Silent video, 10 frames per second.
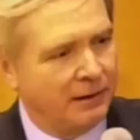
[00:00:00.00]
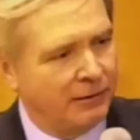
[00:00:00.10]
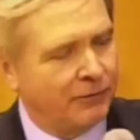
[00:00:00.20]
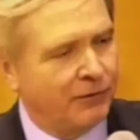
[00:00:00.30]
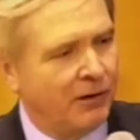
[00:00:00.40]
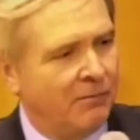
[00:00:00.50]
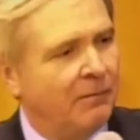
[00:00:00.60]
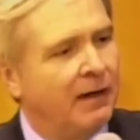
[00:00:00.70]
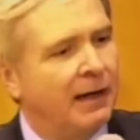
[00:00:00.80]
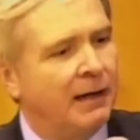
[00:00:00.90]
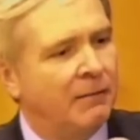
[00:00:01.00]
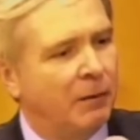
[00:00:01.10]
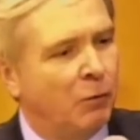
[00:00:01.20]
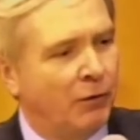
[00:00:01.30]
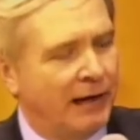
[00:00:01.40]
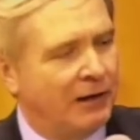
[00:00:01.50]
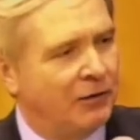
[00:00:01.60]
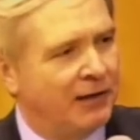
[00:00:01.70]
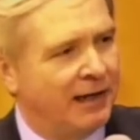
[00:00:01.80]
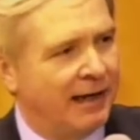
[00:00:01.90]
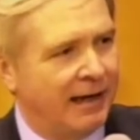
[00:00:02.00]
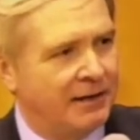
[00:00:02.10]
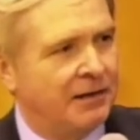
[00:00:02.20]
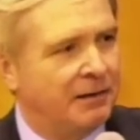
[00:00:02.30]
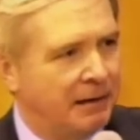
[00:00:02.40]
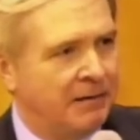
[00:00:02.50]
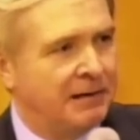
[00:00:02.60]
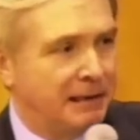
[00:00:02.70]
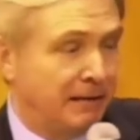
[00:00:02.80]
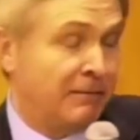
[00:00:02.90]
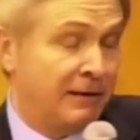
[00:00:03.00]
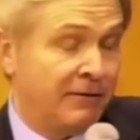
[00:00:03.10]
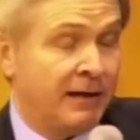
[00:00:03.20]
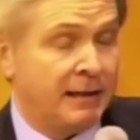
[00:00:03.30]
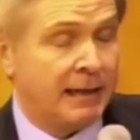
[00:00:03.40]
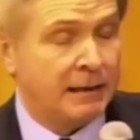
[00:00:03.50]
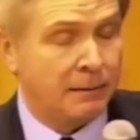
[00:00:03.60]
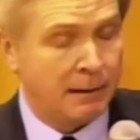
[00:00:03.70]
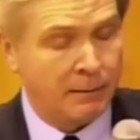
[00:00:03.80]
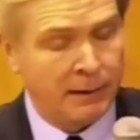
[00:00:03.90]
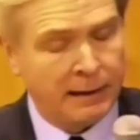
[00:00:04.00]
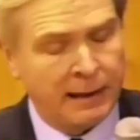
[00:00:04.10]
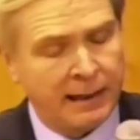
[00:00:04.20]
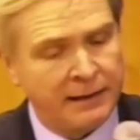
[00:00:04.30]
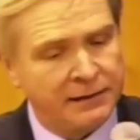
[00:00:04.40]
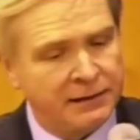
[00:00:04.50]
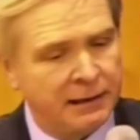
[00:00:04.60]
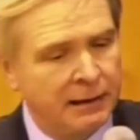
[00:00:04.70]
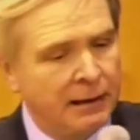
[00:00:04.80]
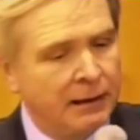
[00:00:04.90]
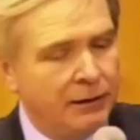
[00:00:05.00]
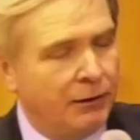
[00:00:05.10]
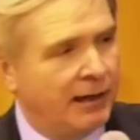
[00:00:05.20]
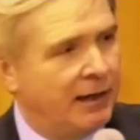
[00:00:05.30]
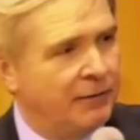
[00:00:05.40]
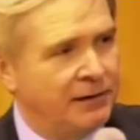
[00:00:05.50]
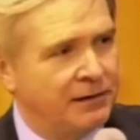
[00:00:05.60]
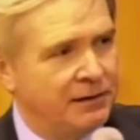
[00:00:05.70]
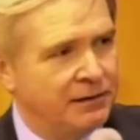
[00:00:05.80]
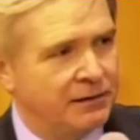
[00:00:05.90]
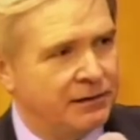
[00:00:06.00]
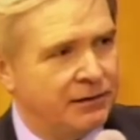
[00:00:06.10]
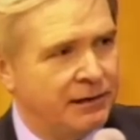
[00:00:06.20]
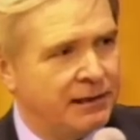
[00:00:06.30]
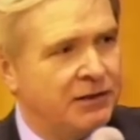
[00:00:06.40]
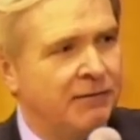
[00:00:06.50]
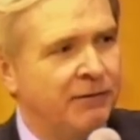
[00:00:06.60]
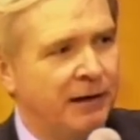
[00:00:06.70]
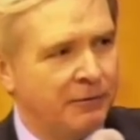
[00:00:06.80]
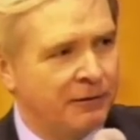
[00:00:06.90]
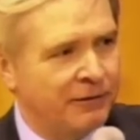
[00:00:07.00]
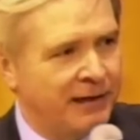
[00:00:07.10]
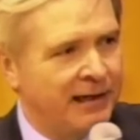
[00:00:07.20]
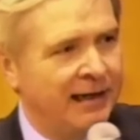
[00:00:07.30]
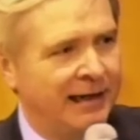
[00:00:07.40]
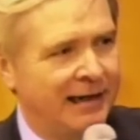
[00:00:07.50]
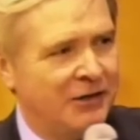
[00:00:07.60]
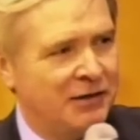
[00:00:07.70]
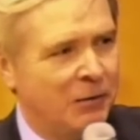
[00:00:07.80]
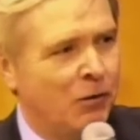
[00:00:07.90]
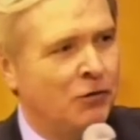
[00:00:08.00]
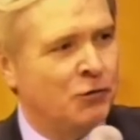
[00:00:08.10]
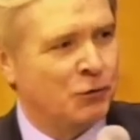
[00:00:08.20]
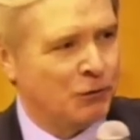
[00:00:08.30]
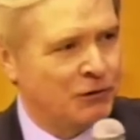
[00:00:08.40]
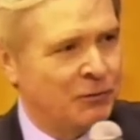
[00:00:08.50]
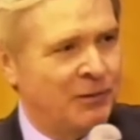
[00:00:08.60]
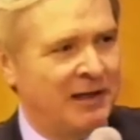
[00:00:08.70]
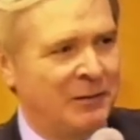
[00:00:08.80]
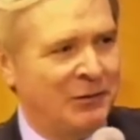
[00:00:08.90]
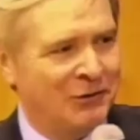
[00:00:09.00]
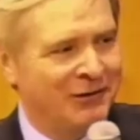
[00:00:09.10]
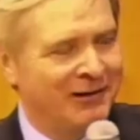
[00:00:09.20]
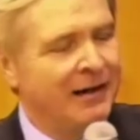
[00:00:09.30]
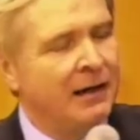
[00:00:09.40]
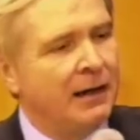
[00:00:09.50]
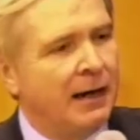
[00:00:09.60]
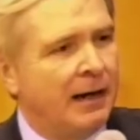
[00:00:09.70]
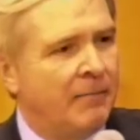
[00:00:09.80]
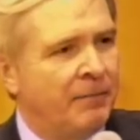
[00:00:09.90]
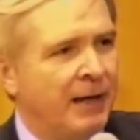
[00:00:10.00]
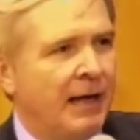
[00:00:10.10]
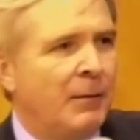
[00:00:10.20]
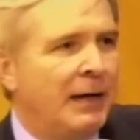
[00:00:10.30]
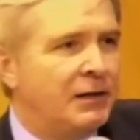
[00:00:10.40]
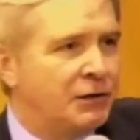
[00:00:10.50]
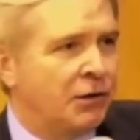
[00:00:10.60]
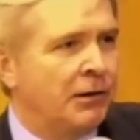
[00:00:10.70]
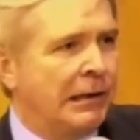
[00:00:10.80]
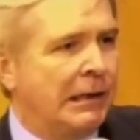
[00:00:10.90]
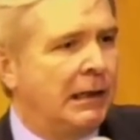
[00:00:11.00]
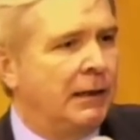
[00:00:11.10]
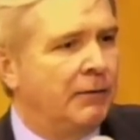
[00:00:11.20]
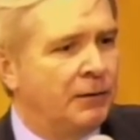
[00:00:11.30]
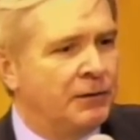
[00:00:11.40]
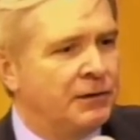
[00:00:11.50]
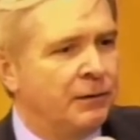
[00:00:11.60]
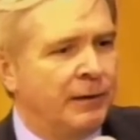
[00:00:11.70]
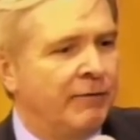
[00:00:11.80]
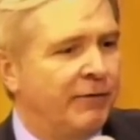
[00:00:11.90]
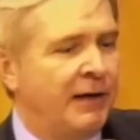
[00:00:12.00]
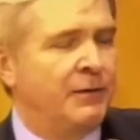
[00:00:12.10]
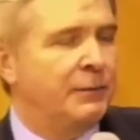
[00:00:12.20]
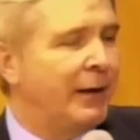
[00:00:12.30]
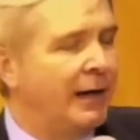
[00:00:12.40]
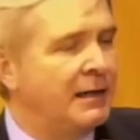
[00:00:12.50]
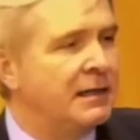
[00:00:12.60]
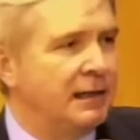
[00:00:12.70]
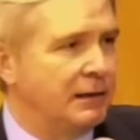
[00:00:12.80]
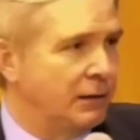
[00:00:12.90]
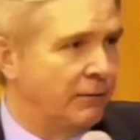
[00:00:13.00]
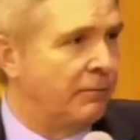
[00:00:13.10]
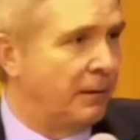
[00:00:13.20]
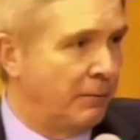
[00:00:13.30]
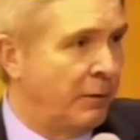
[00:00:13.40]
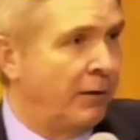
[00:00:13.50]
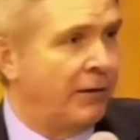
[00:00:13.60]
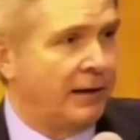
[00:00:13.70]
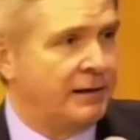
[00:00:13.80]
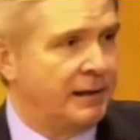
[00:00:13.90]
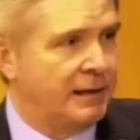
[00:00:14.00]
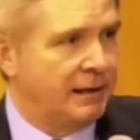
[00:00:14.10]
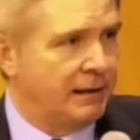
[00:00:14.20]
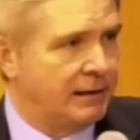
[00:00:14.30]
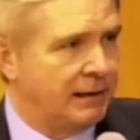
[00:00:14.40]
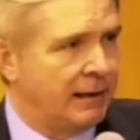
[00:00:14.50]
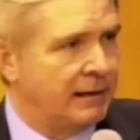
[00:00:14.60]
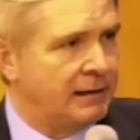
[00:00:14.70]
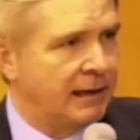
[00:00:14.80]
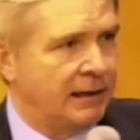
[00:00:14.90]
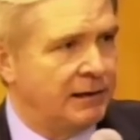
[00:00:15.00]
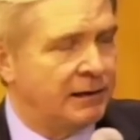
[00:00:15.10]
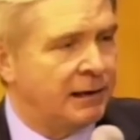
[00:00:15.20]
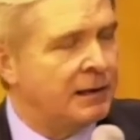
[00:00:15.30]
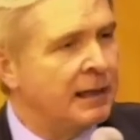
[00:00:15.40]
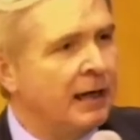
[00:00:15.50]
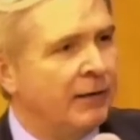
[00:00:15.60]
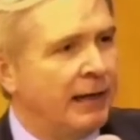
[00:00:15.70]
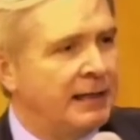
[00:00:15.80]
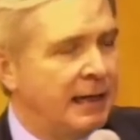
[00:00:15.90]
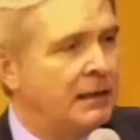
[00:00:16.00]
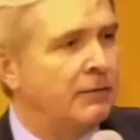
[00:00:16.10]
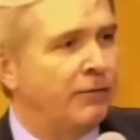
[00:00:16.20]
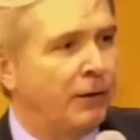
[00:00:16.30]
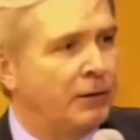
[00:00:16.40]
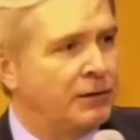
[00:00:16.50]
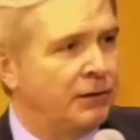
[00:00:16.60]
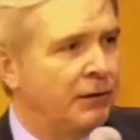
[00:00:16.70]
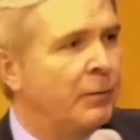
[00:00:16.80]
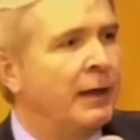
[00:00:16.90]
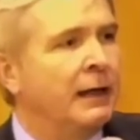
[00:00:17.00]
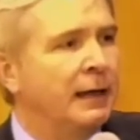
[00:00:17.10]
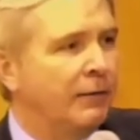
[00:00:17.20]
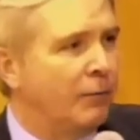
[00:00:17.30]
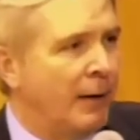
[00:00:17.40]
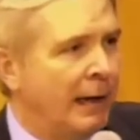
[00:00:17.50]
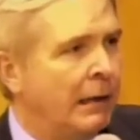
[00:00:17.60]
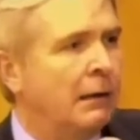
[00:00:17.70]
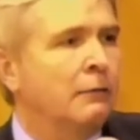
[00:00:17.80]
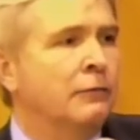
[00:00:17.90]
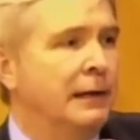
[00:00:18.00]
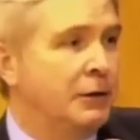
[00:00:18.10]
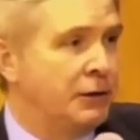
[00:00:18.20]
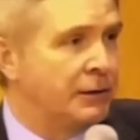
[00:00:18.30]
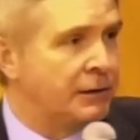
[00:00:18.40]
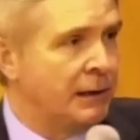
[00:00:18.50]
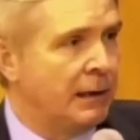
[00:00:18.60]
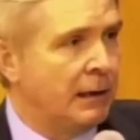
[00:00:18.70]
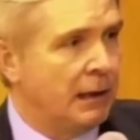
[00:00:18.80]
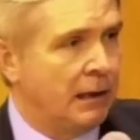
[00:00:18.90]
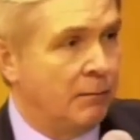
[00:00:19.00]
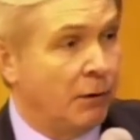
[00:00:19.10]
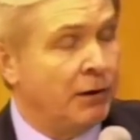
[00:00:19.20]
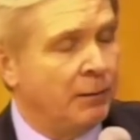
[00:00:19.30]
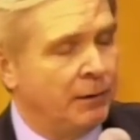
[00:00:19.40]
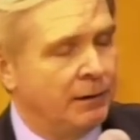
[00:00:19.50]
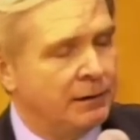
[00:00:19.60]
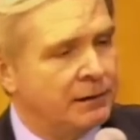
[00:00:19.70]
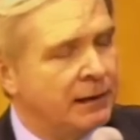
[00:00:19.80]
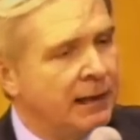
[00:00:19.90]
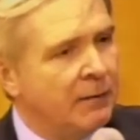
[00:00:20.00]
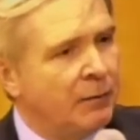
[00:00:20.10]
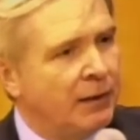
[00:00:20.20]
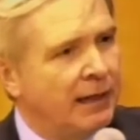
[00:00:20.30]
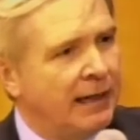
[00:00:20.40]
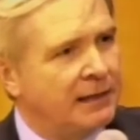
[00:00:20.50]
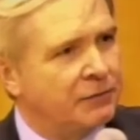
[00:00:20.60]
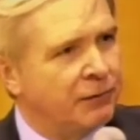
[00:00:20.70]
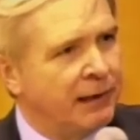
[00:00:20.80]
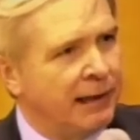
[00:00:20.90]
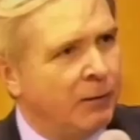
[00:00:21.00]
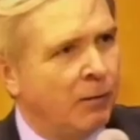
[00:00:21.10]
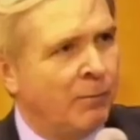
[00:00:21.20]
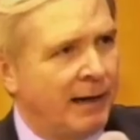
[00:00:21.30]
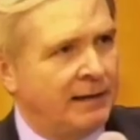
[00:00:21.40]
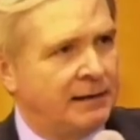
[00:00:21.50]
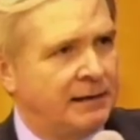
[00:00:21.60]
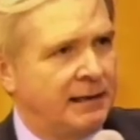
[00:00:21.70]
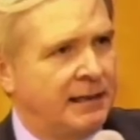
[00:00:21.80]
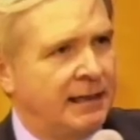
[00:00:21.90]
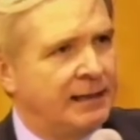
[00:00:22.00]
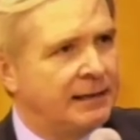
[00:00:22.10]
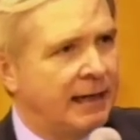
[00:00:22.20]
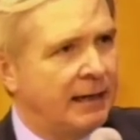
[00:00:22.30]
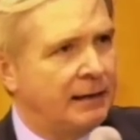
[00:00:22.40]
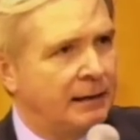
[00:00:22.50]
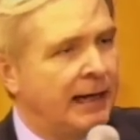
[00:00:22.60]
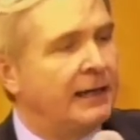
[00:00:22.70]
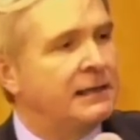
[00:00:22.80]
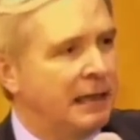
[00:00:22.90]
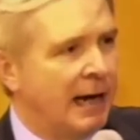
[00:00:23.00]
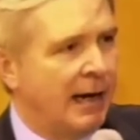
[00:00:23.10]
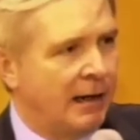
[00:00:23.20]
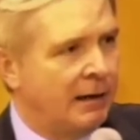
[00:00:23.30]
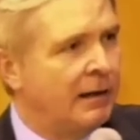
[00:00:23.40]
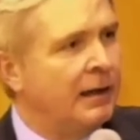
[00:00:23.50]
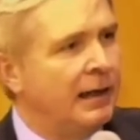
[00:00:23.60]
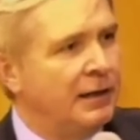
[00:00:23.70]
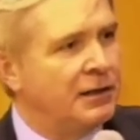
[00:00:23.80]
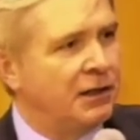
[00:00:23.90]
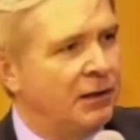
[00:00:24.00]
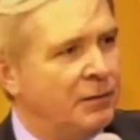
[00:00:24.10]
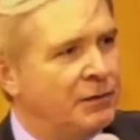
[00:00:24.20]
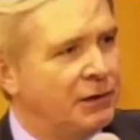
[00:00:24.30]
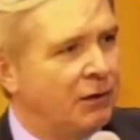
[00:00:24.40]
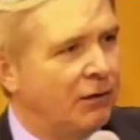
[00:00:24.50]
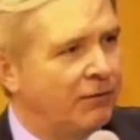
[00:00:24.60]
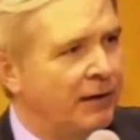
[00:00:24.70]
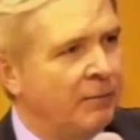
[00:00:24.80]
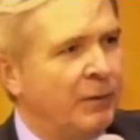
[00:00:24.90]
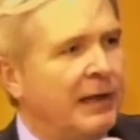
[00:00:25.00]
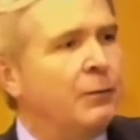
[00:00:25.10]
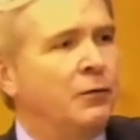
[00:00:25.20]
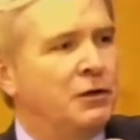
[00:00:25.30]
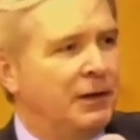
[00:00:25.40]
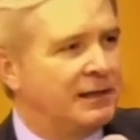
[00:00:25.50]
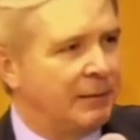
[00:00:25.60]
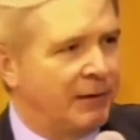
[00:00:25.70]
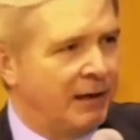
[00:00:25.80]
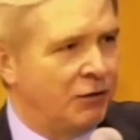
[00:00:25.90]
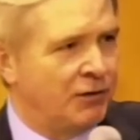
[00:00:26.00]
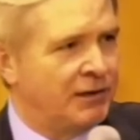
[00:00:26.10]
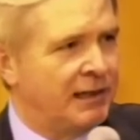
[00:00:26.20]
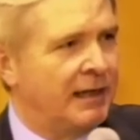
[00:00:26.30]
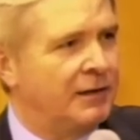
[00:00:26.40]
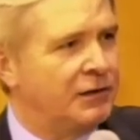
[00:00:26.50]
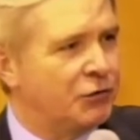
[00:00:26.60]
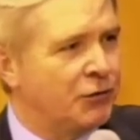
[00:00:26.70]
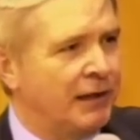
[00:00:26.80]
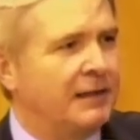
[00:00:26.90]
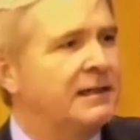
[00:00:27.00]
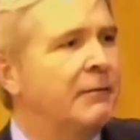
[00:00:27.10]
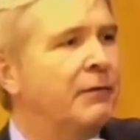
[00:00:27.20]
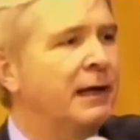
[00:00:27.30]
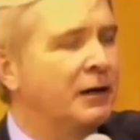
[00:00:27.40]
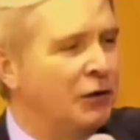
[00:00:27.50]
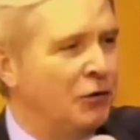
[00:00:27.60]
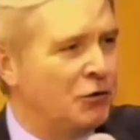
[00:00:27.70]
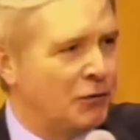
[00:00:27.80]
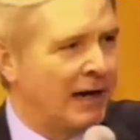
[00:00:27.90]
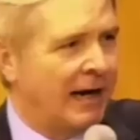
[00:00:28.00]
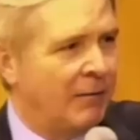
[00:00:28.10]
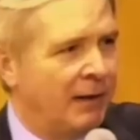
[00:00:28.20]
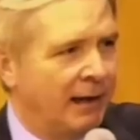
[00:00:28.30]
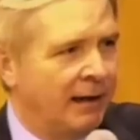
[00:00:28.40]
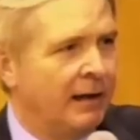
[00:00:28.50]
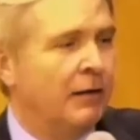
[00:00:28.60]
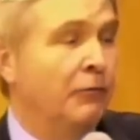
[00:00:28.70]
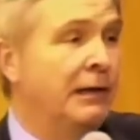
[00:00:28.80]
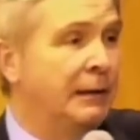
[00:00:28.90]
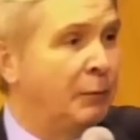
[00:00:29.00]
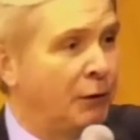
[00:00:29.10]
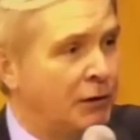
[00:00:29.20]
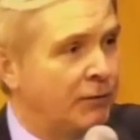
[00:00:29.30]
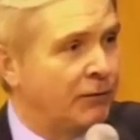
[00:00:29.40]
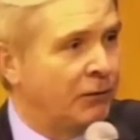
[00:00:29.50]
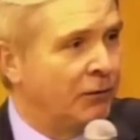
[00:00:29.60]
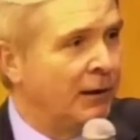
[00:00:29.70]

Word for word: from um, and what they're looking at, and, and divided that against uh, UK residents and so on. It's actually very revealing, actually, what draws people. Um, I mean, historically, of course, there have been famous paintings of both our cities in that sense, and they tend to focus on the big governmental, religious uh, monuments. But it's really what makes a city is that next layer in terms of people doing something interesting in the street, something unusual happening really beautiful